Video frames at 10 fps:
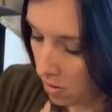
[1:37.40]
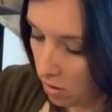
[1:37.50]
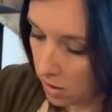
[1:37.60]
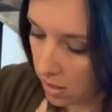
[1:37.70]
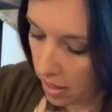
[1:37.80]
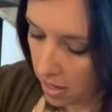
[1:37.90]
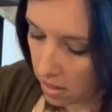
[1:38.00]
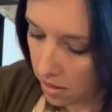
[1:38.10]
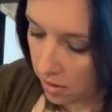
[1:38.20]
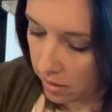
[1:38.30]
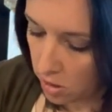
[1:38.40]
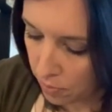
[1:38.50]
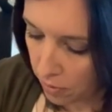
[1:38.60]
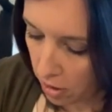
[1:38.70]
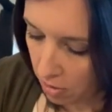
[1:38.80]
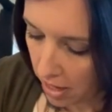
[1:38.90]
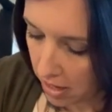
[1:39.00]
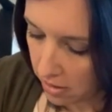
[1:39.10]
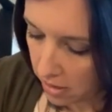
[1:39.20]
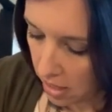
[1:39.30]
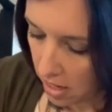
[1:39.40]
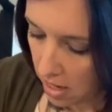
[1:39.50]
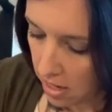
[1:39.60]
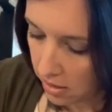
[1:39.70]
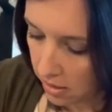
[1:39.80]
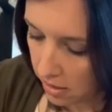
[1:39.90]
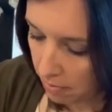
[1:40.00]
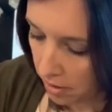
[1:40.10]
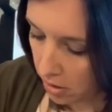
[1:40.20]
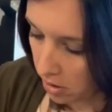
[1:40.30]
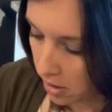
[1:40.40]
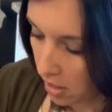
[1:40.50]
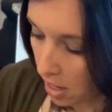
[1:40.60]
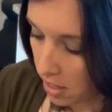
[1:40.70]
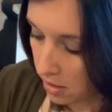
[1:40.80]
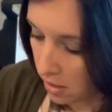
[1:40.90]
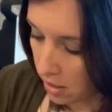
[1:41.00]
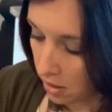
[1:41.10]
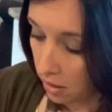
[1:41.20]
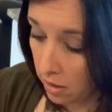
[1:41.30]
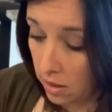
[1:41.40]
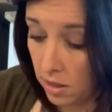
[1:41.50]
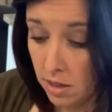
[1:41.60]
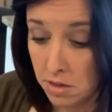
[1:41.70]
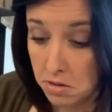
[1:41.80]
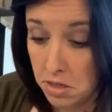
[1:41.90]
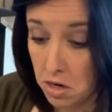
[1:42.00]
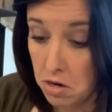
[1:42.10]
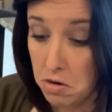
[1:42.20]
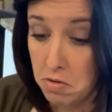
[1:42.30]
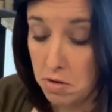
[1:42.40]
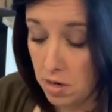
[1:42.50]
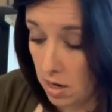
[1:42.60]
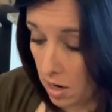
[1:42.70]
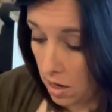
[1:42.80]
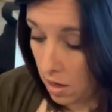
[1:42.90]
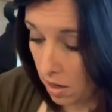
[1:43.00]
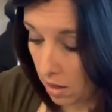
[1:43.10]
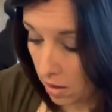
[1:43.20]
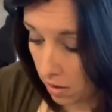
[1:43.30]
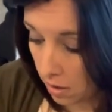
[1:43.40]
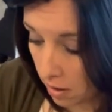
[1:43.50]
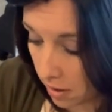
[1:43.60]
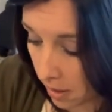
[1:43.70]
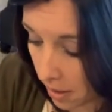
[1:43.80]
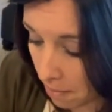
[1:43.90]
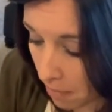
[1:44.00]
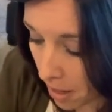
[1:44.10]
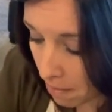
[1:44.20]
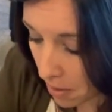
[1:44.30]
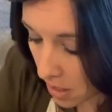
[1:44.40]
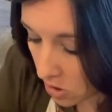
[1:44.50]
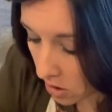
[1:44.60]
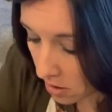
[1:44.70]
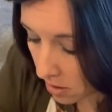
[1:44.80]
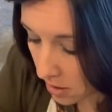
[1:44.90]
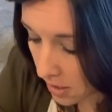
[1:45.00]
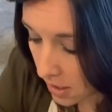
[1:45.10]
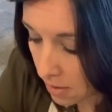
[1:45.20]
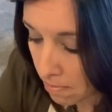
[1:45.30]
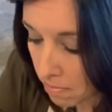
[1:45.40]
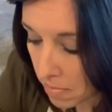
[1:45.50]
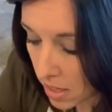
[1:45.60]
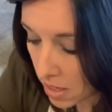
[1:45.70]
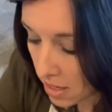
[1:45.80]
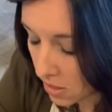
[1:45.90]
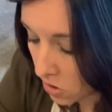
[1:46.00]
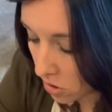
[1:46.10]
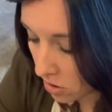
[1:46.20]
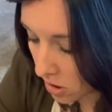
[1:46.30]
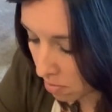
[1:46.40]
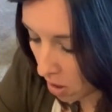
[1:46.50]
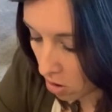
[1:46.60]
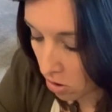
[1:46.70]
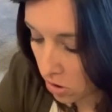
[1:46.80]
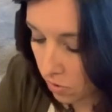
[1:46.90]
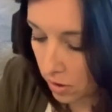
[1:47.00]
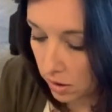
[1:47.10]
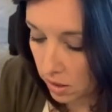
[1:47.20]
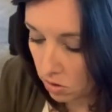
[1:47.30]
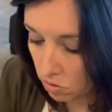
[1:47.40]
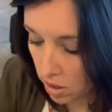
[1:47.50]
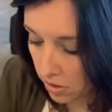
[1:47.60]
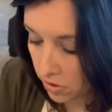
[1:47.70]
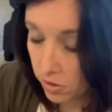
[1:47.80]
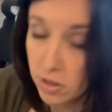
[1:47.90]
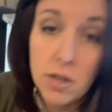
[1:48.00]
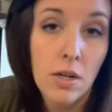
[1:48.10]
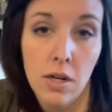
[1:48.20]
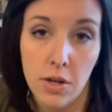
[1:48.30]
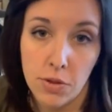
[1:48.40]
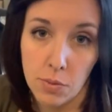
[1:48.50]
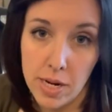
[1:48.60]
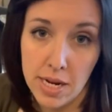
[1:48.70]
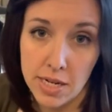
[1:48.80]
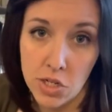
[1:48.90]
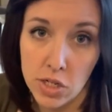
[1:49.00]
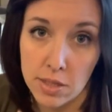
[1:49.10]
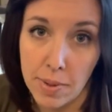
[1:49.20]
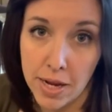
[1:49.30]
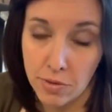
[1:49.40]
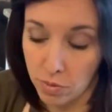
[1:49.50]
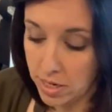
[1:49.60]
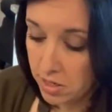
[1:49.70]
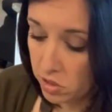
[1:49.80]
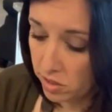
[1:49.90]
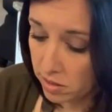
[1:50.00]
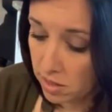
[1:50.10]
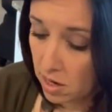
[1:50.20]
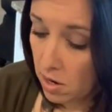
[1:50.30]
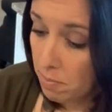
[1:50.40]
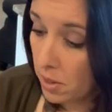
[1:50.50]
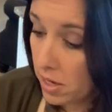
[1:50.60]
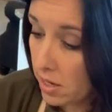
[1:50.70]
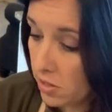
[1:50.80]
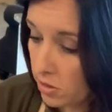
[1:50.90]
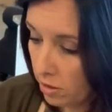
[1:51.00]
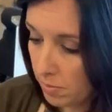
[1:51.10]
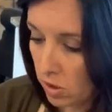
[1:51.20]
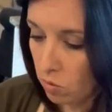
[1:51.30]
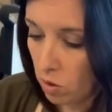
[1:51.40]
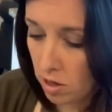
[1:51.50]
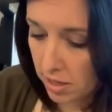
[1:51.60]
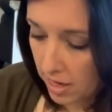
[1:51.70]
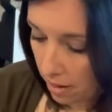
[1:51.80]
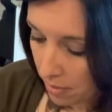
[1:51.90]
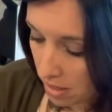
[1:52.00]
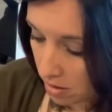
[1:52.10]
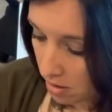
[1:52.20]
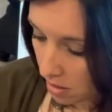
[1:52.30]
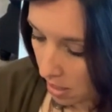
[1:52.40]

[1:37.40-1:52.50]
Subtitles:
it looks like the LeaderPro has a similar size here. So it might be just a smidge smaller, so a little under 3 inches by 3 inches. But in terms of quality, I mean,